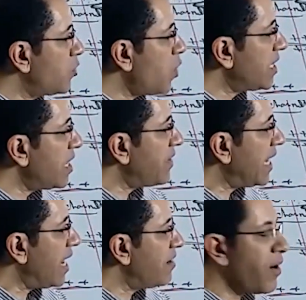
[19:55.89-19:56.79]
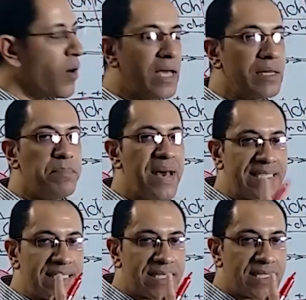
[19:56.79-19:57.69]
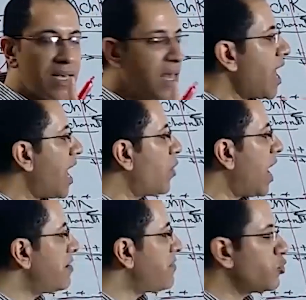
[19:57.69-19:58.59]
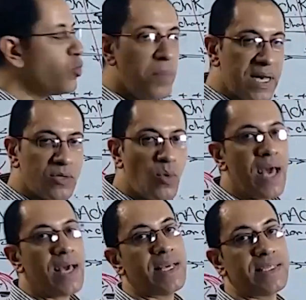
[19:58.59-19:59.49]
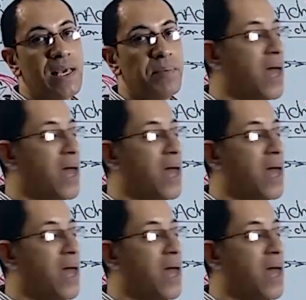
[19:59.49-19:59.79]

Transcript: Yes, and this is the best route, being highly selective.